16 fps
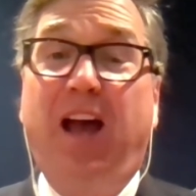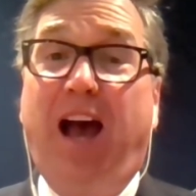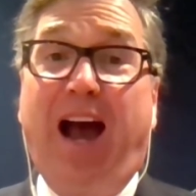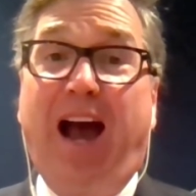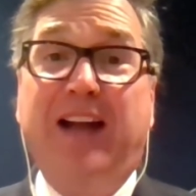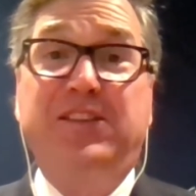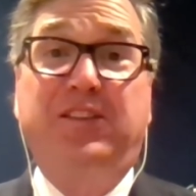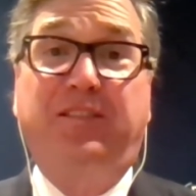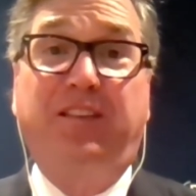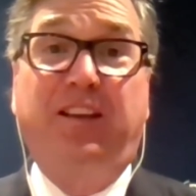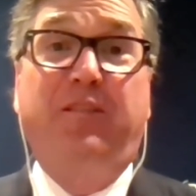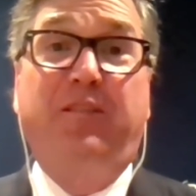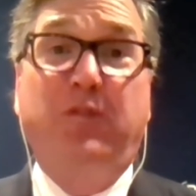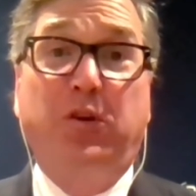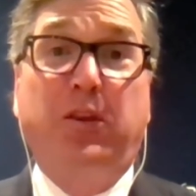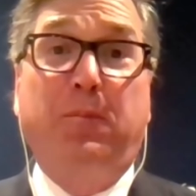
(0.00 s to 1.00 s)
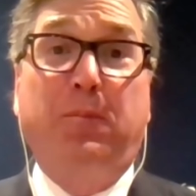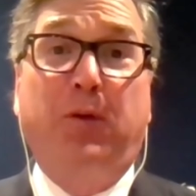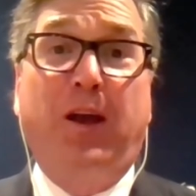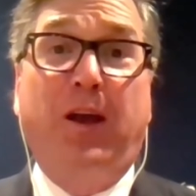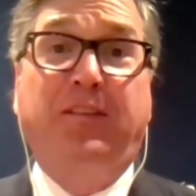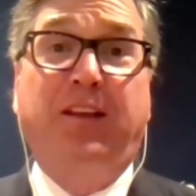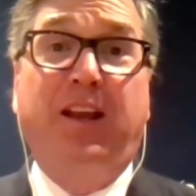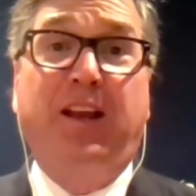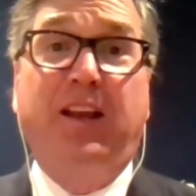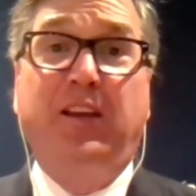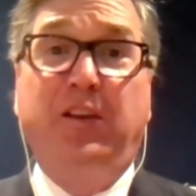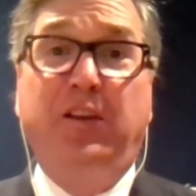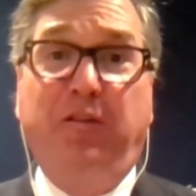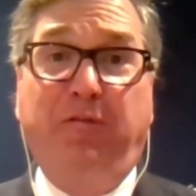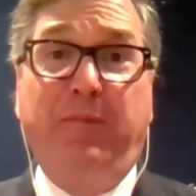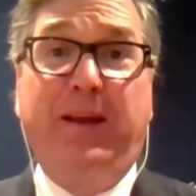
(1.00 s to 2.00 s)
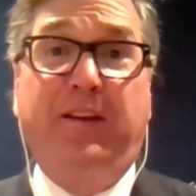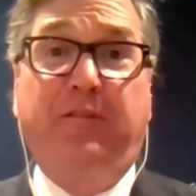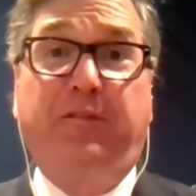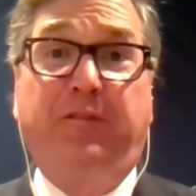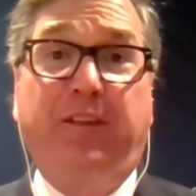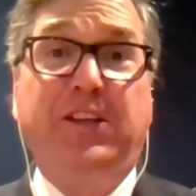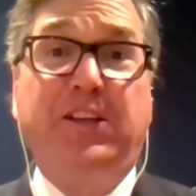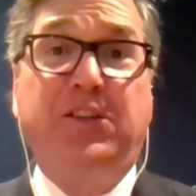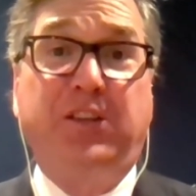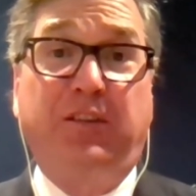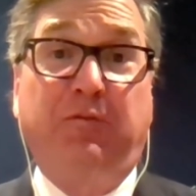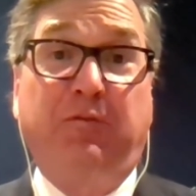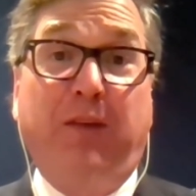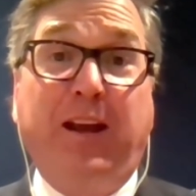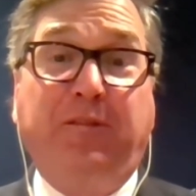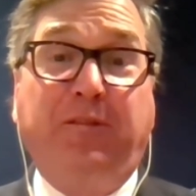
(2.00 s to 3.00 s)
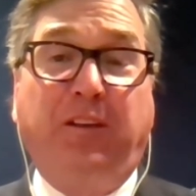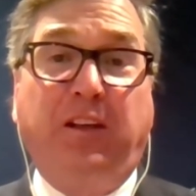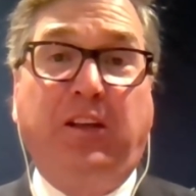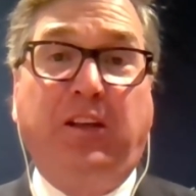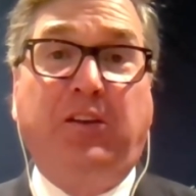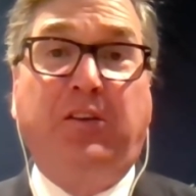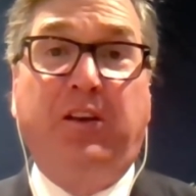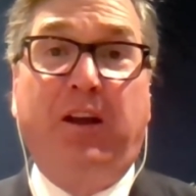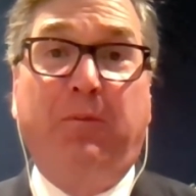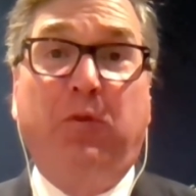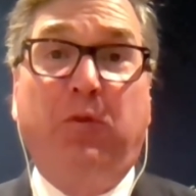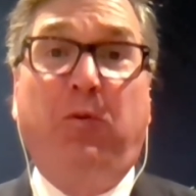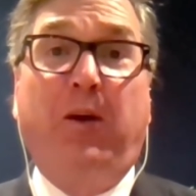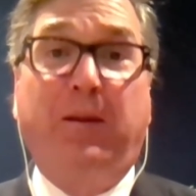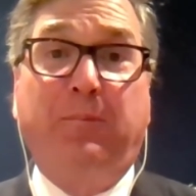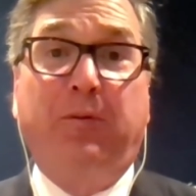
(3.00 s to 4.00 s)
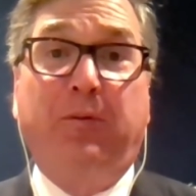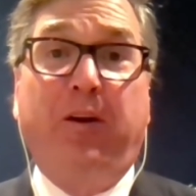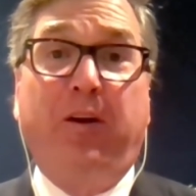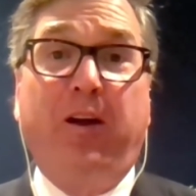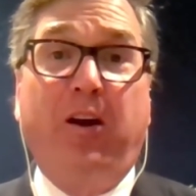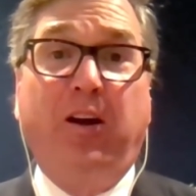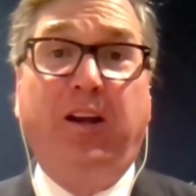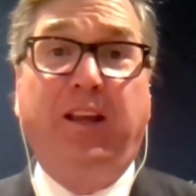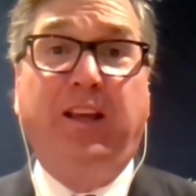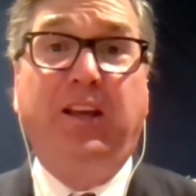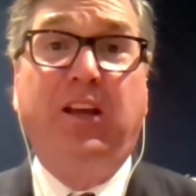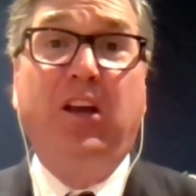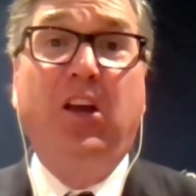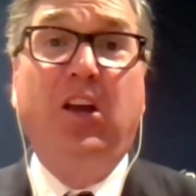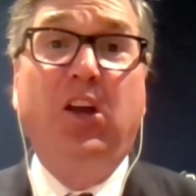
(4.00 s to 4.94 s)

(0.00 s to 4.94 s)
I just think if you're the president, you've made inflation rightfully your number one priority,